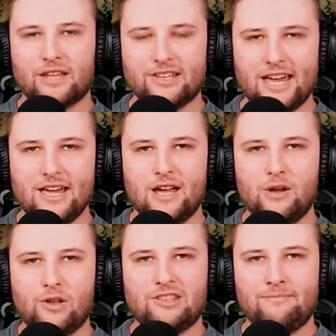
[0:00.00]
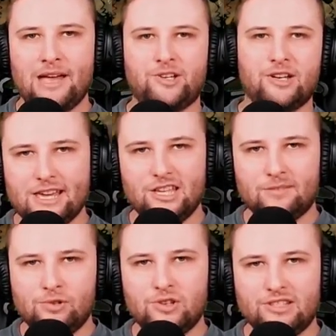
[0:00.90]
Okay, not to mention
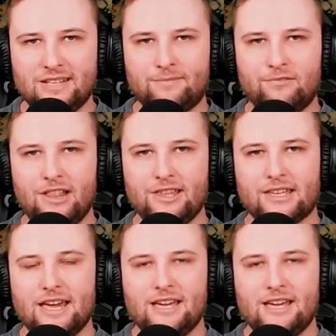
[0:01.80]
his museum relic